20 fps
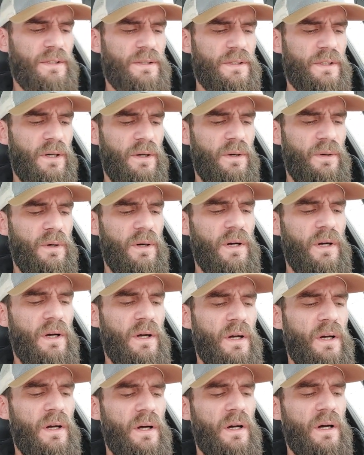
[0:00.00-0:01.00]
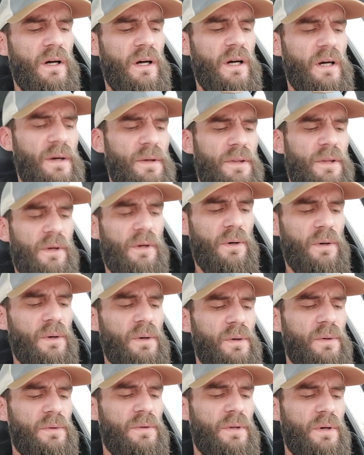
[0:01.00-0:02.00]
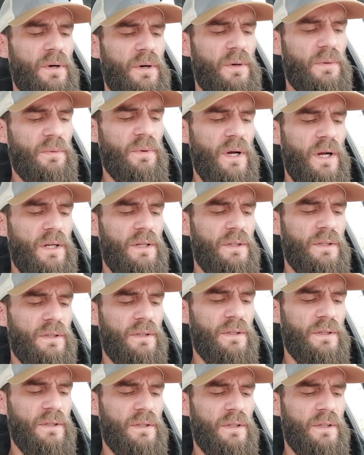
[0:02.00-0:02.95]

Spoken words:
So the whole run,